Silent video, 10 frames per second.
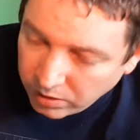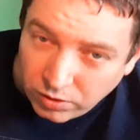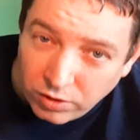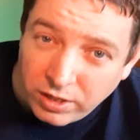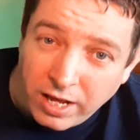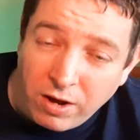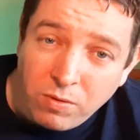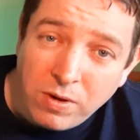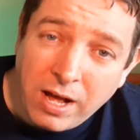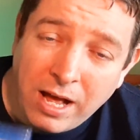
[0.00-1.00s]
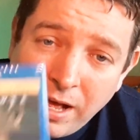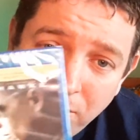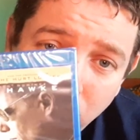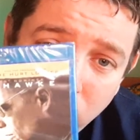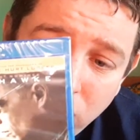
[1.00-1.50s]
Good Kill. I
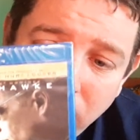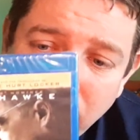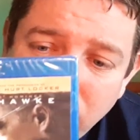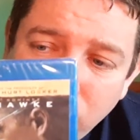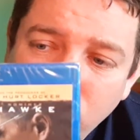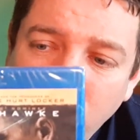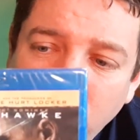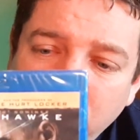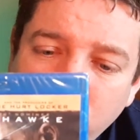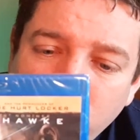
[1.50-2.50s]
have watched this, all about